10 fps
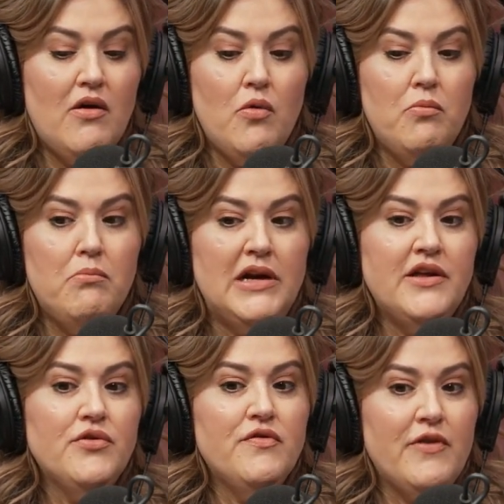Monday
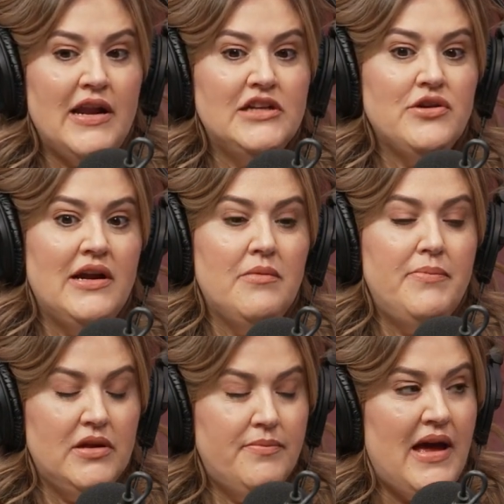through Friday, trying to
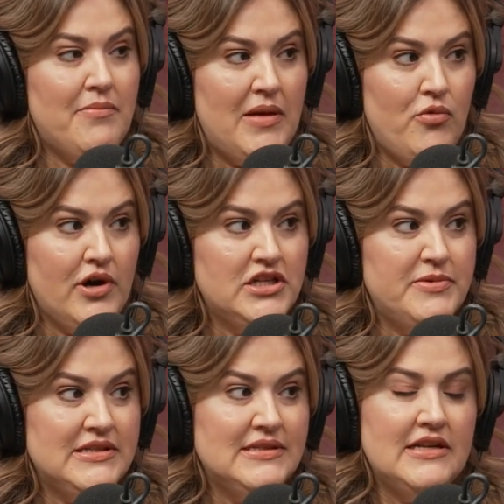build back my mortgage business.